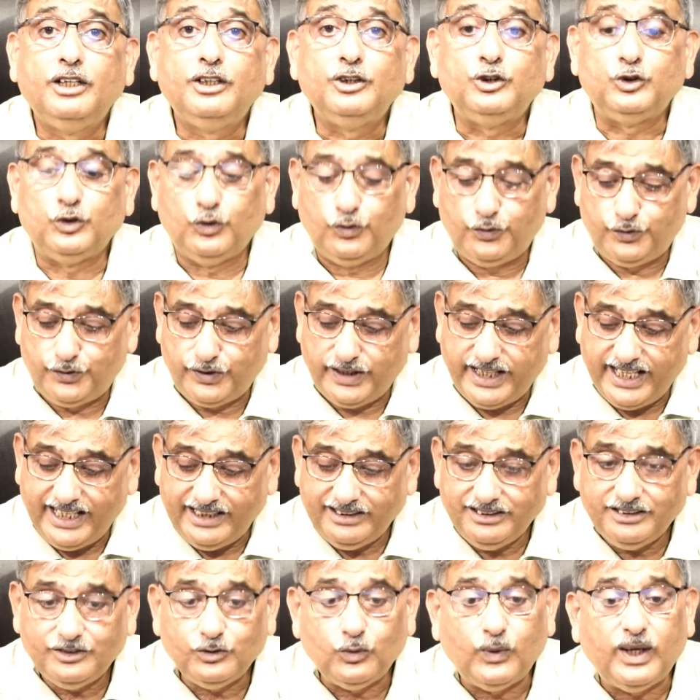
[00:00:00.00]
So
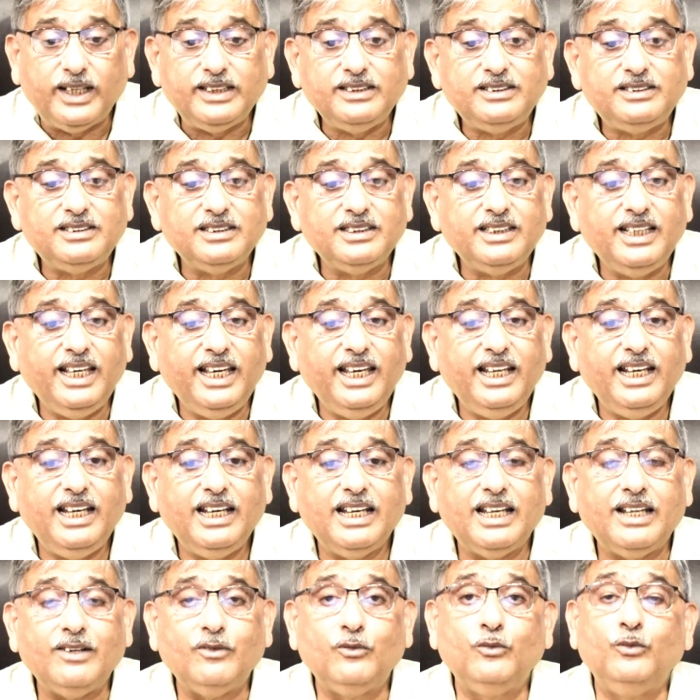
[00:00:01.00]
friends, once
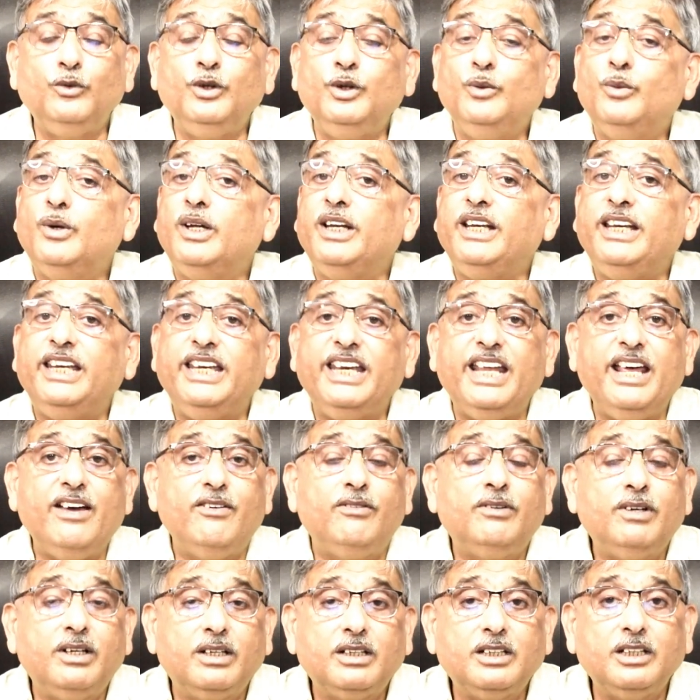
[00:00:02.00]
again, we were
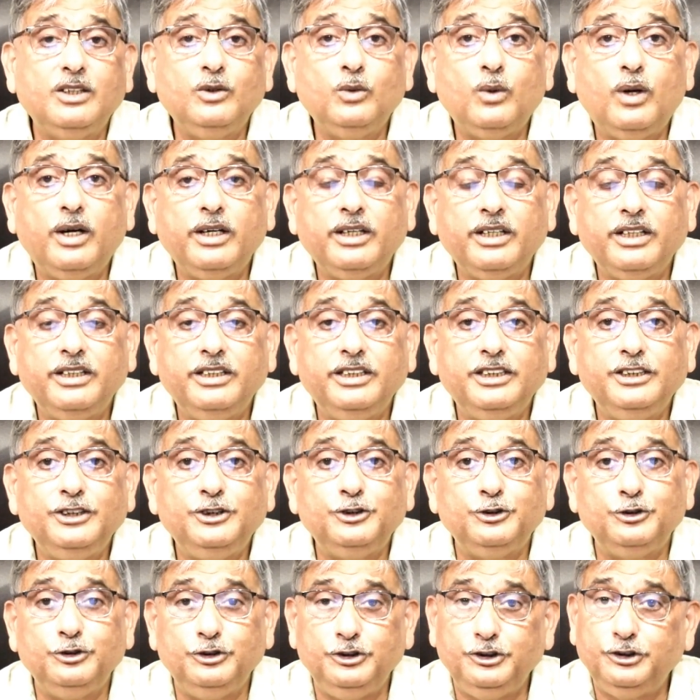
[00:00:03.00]
never converted
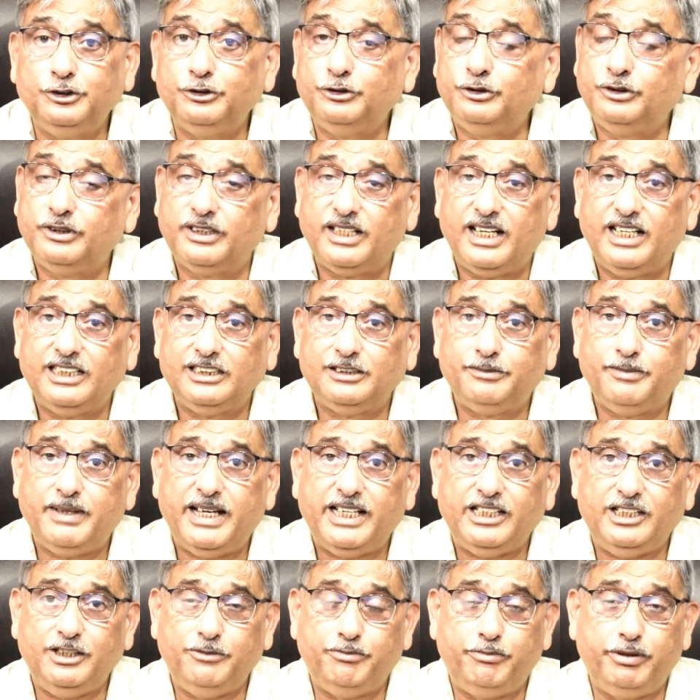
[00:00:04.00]
into new grants
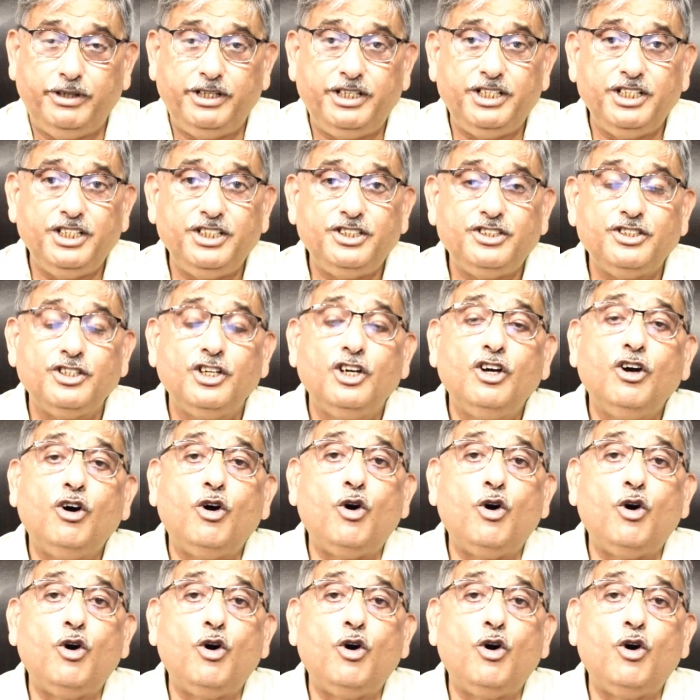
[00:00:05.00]
by the British